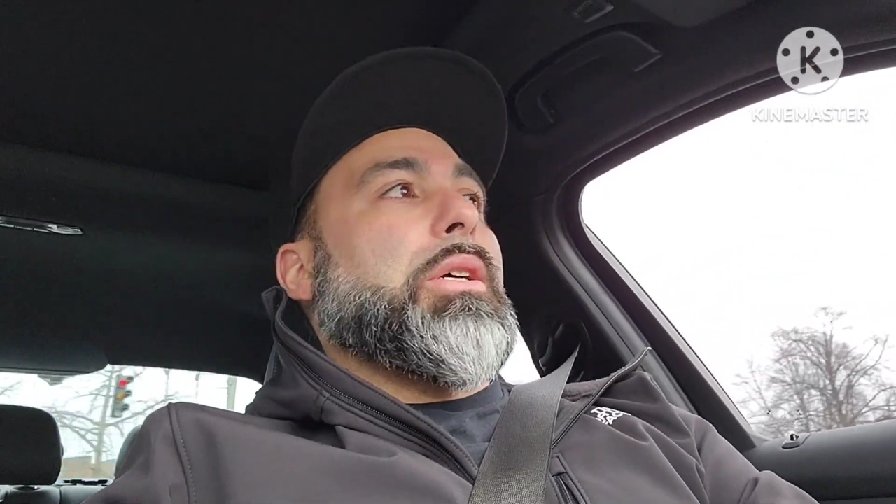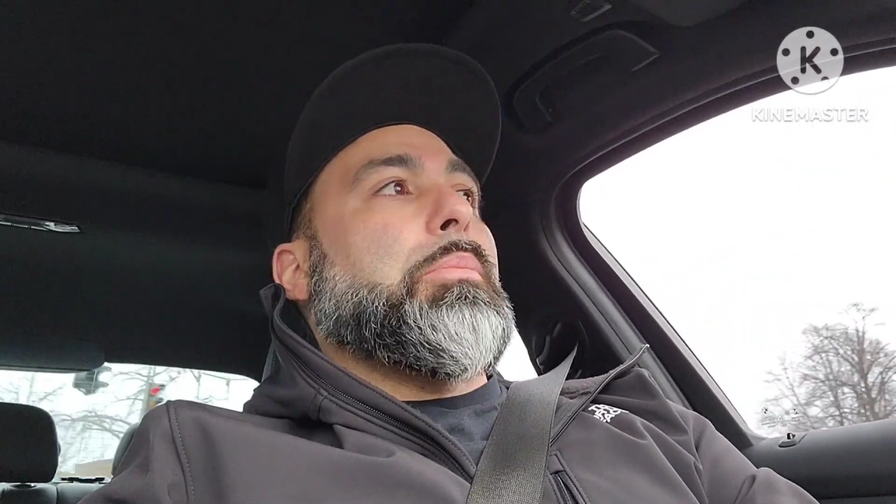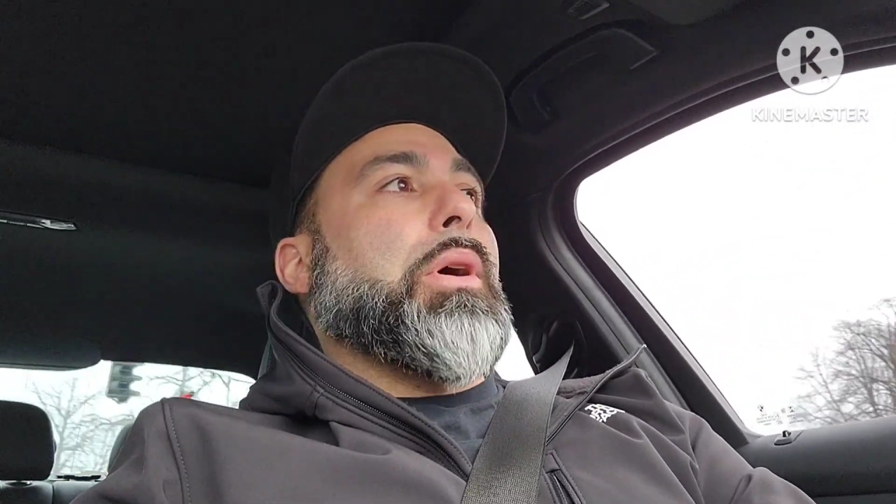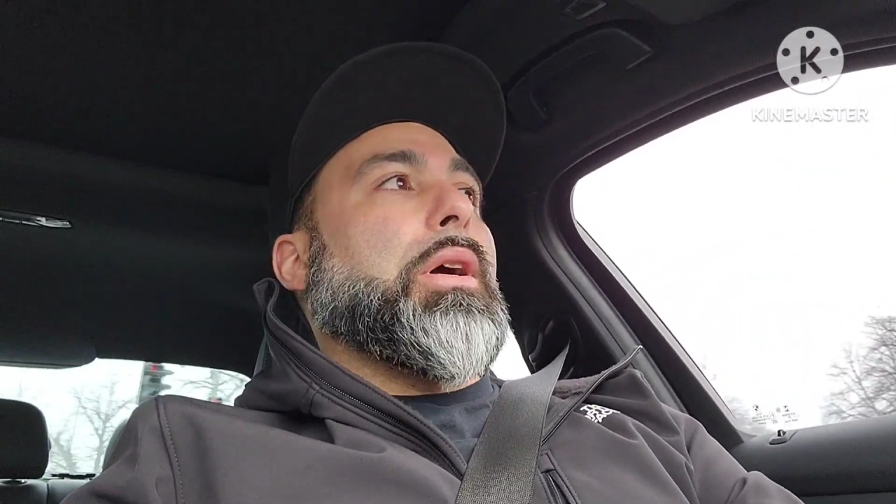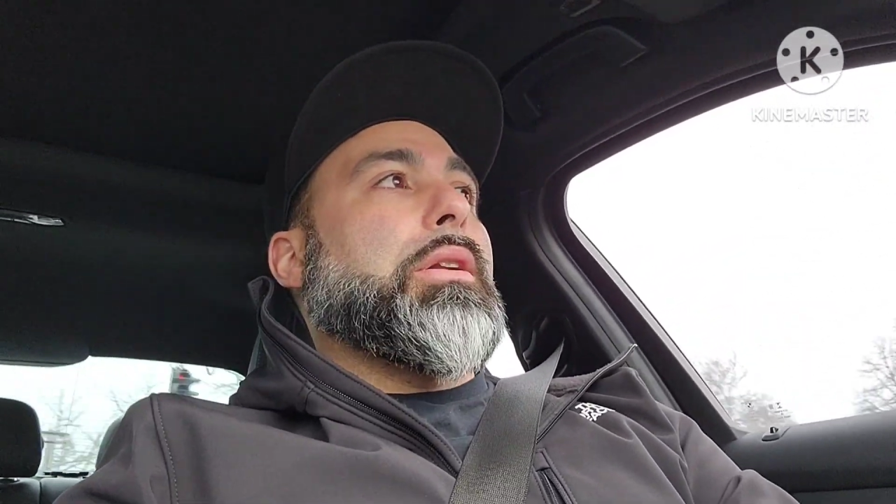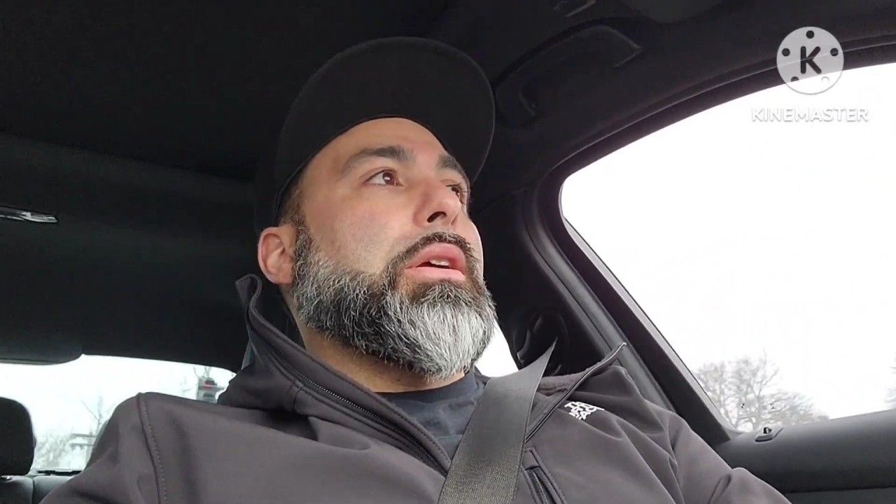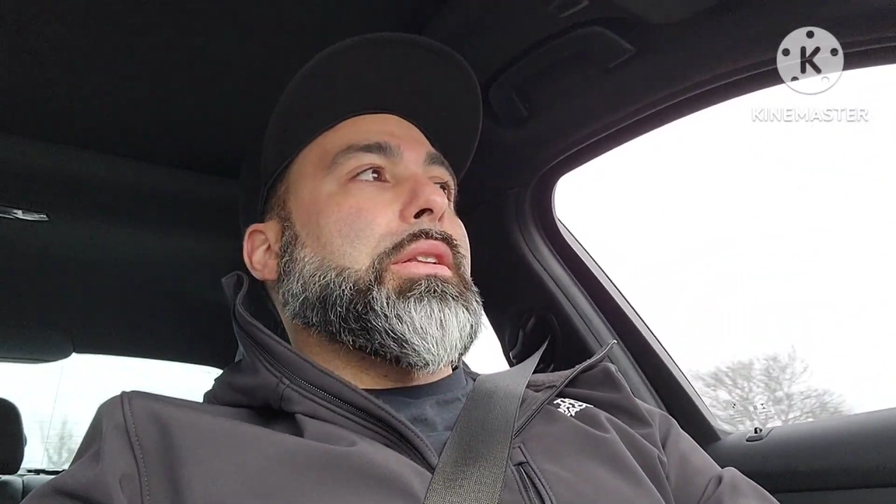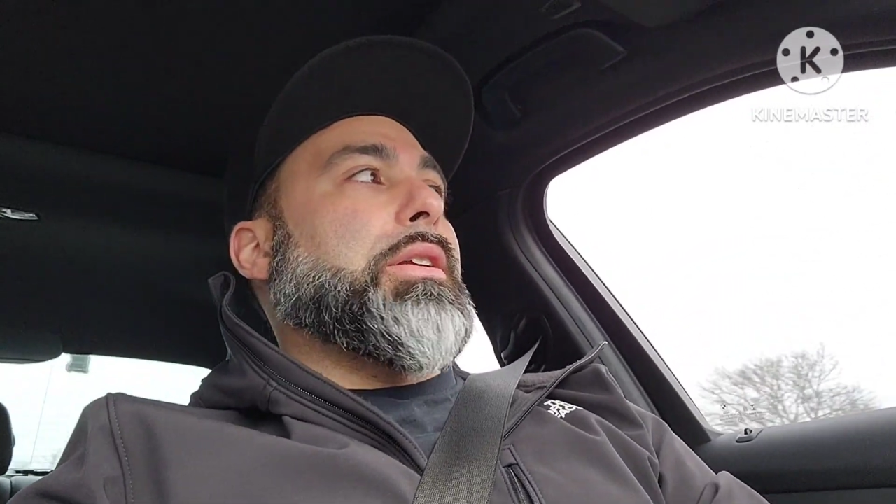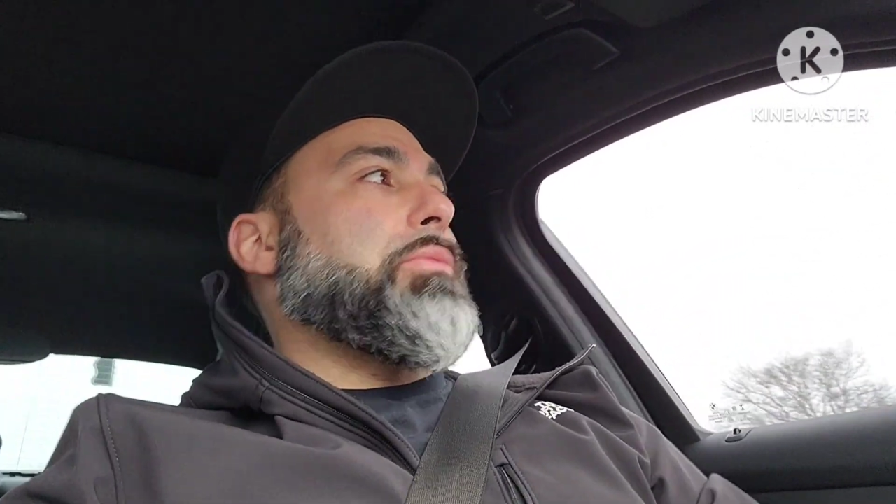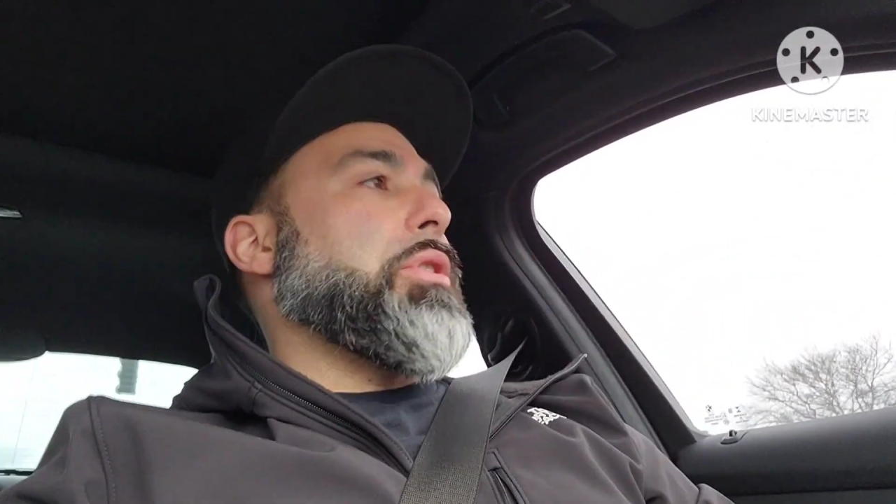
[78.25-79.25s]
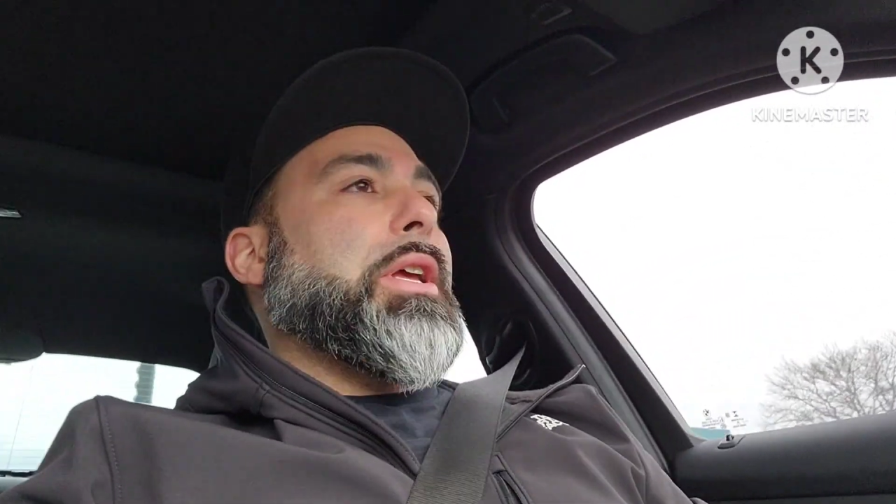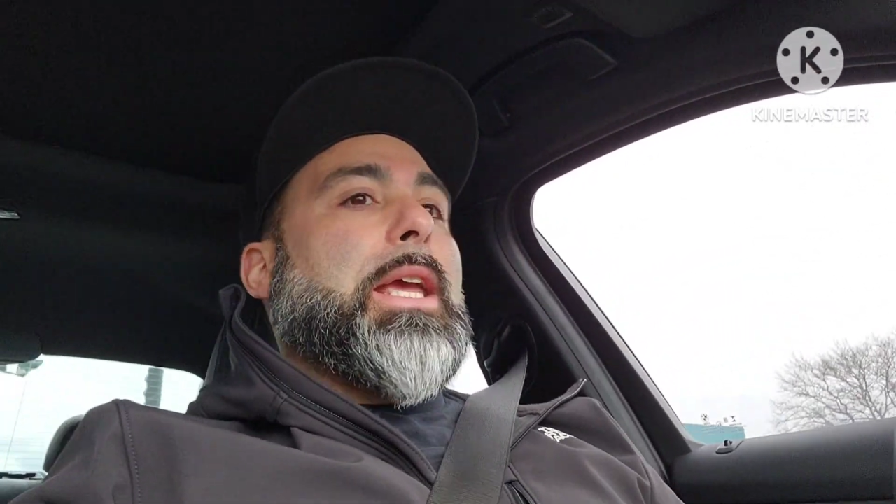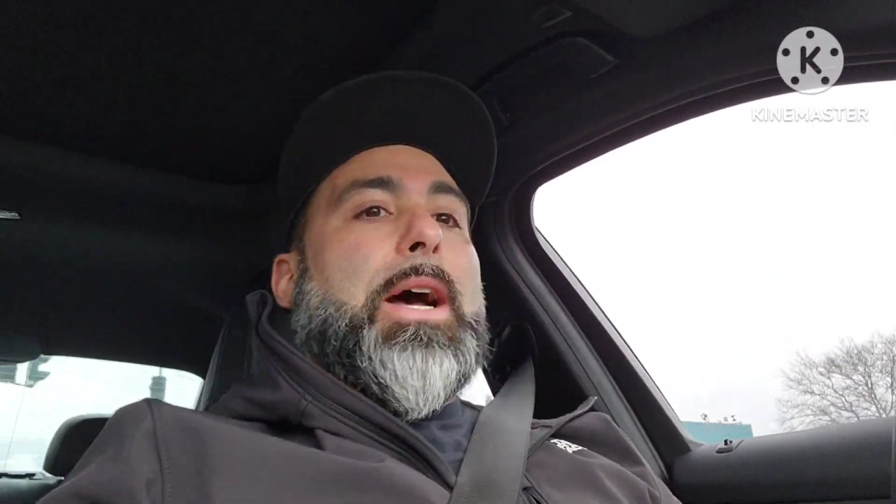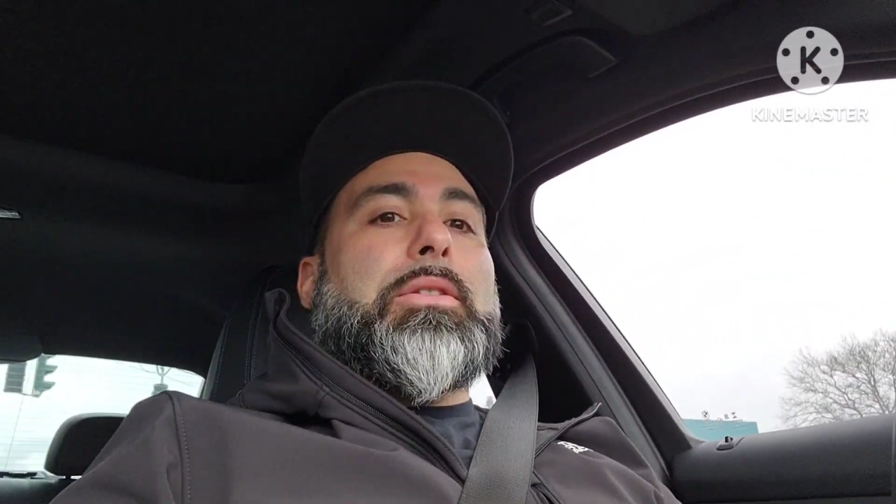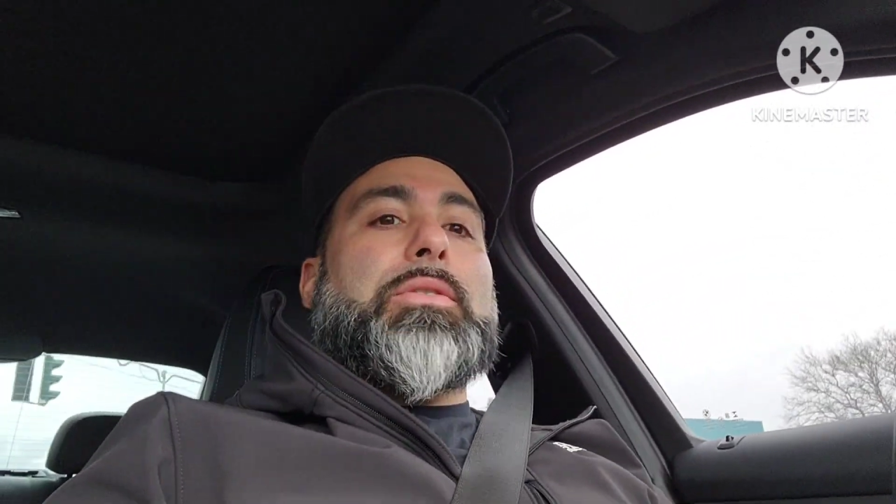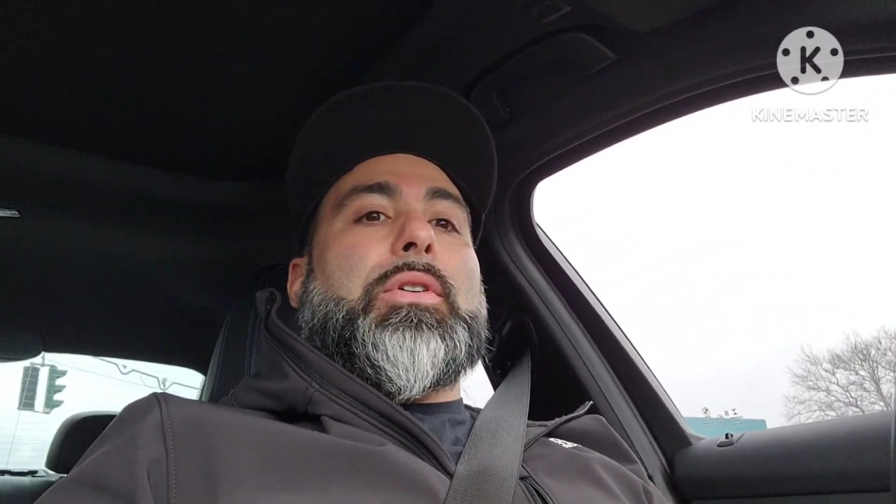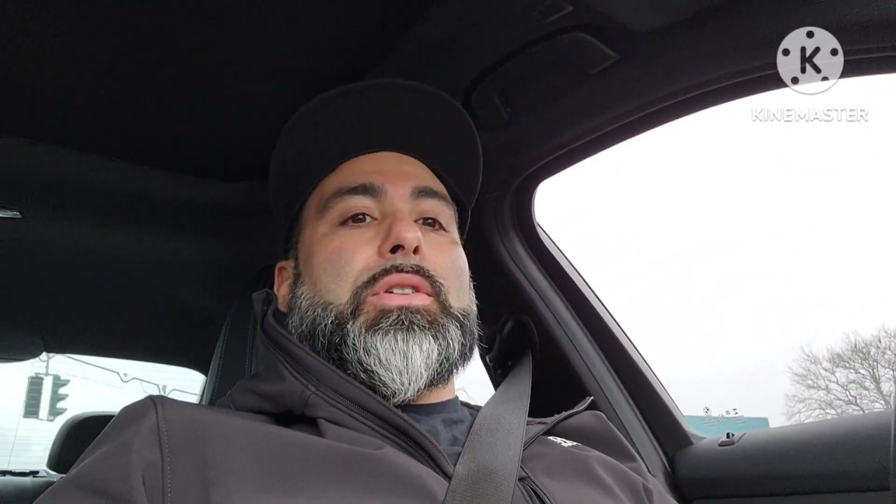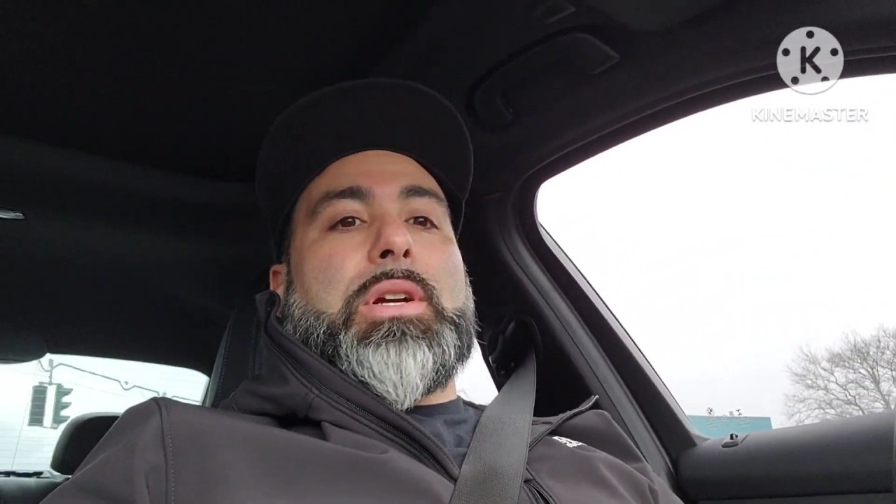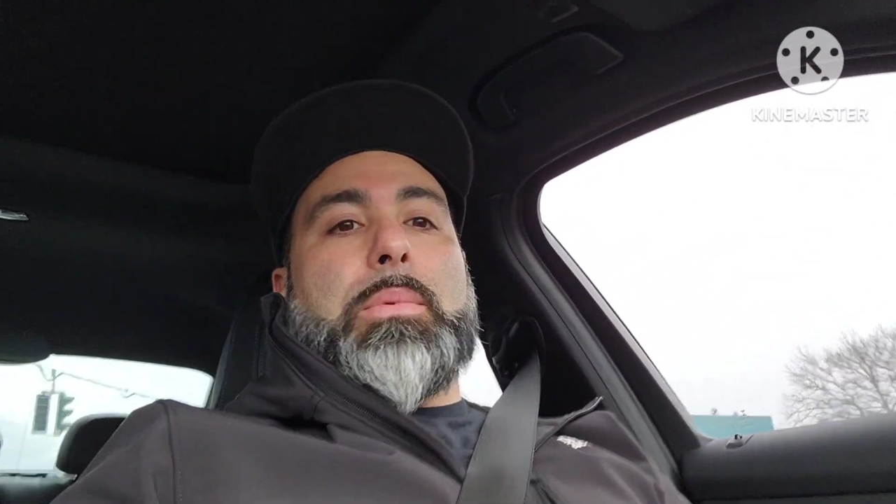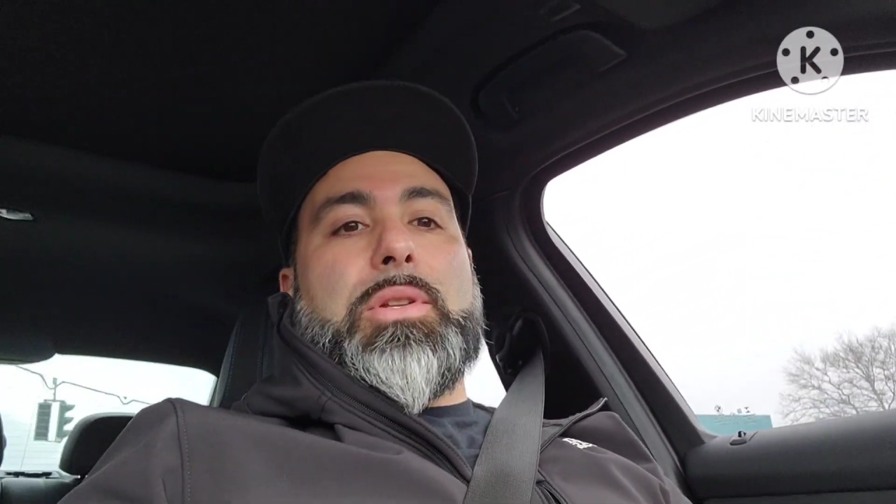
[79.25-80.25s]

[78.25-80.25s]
but it doesn't really count as far as I'm